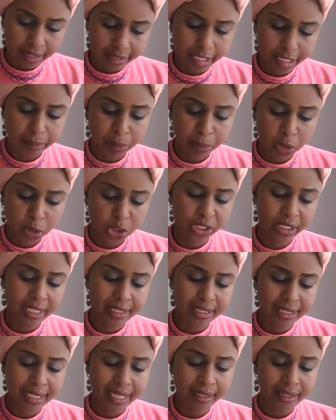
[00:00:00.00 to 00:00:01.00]
they pushed the
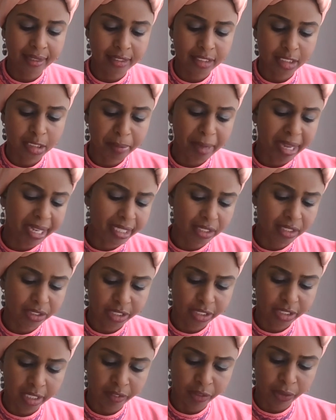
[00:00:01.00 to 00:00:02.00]
Italians back
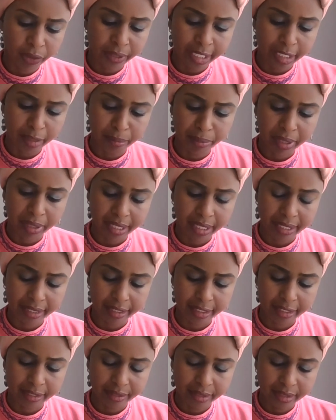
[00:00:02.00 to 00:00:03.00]
into their own
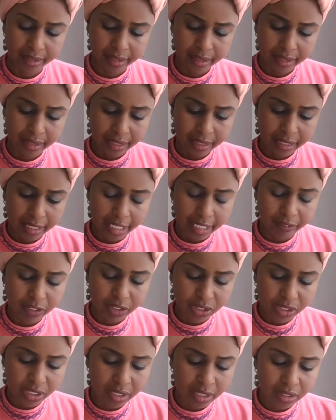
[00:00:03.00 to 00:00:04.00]
empire and
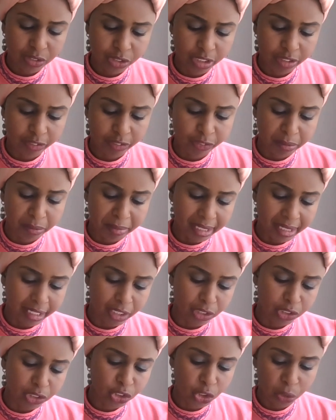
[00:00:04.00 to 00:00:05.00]
returned to the
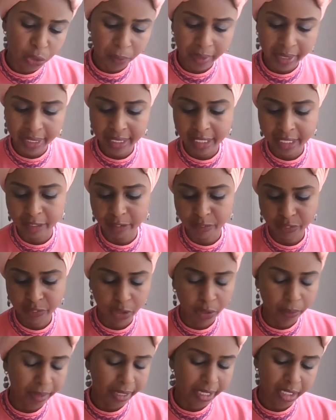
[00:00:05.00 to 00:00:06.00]
familiar toing and
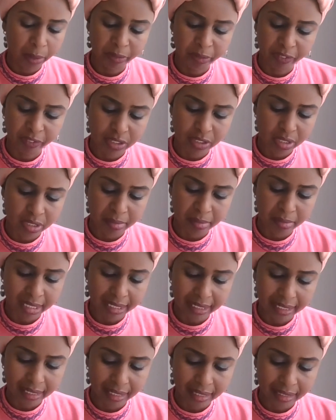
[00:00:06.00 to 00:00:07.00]
froing with the
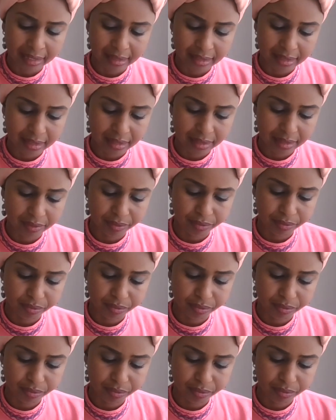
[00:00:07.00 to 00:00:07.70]
Somali clans.